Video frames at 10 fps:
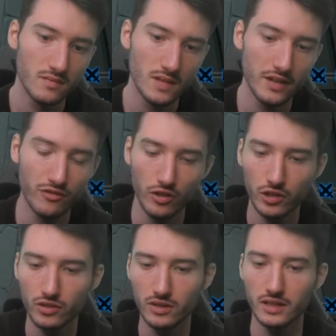They
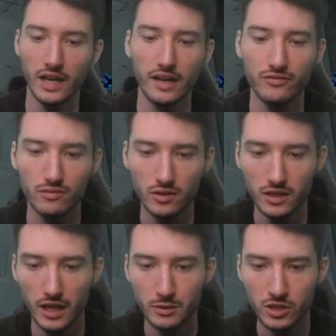forgot to attack for 1
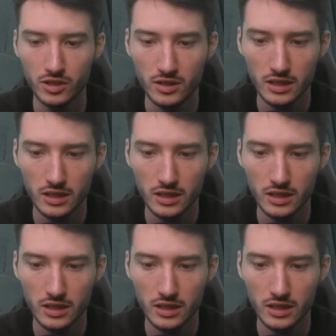damage.